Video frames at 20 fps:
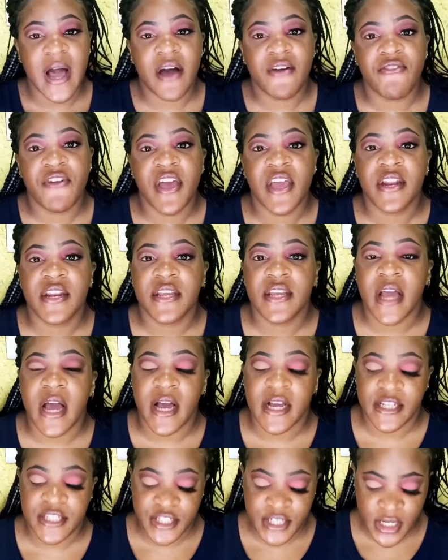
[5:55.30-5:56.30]
have any
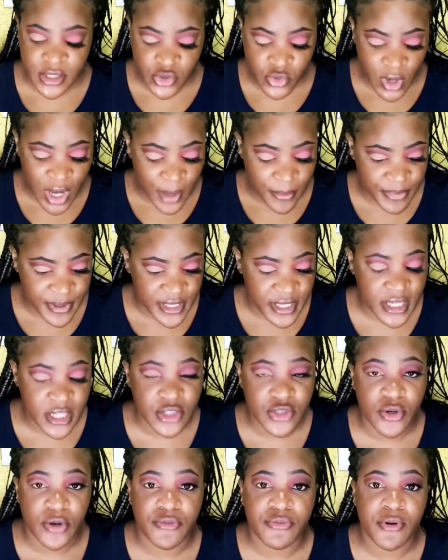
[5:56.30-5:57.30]
eyeshadow
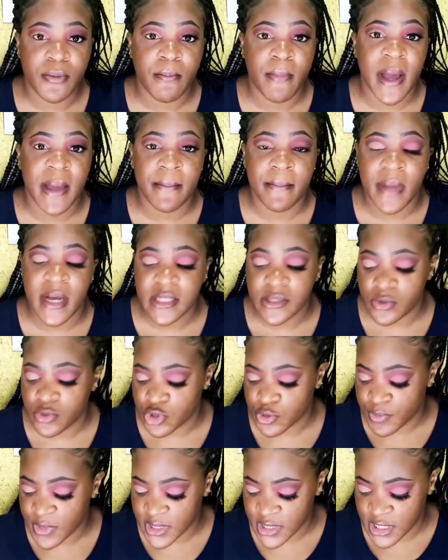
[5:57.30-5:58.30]
applicator from my Mass
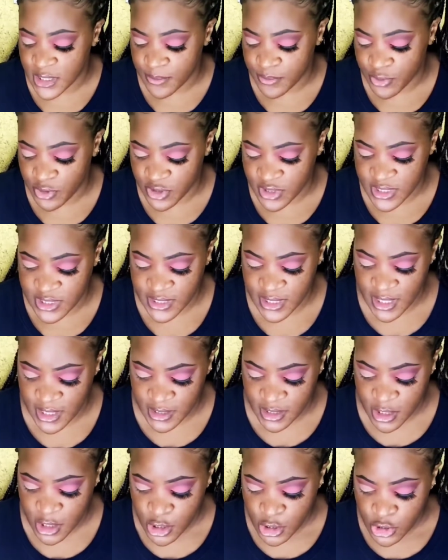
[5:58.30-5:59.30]
Cosmetic brush
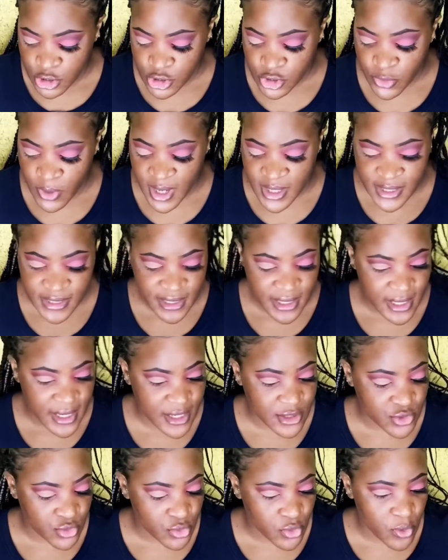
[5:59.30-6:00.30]
set, so I
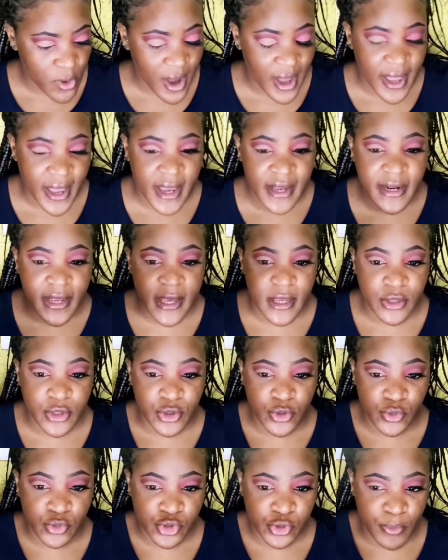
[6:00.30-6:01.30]
decided to go ahead
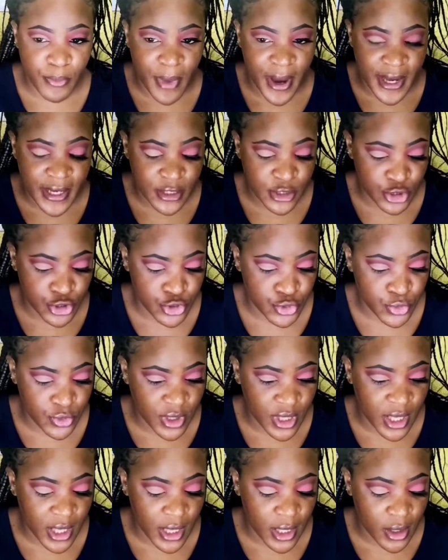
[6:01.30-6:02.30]
and use my
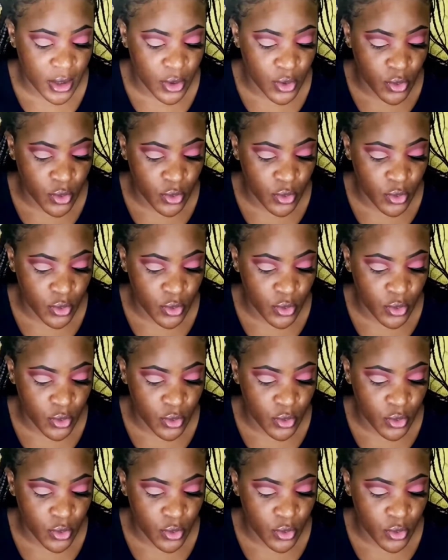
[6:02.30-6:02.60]
Duke